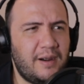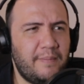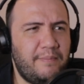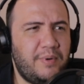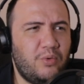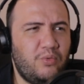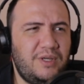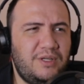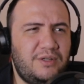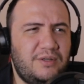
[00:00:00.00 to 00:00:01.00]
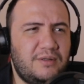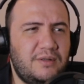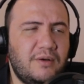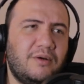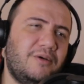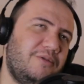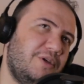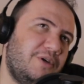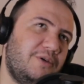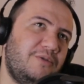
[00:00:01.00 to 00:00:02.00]
But we,
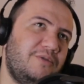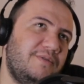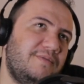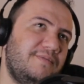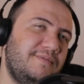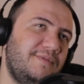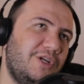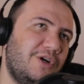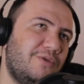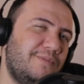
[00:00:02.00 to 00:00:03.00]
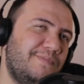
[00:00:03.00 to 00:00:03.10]
although, you know,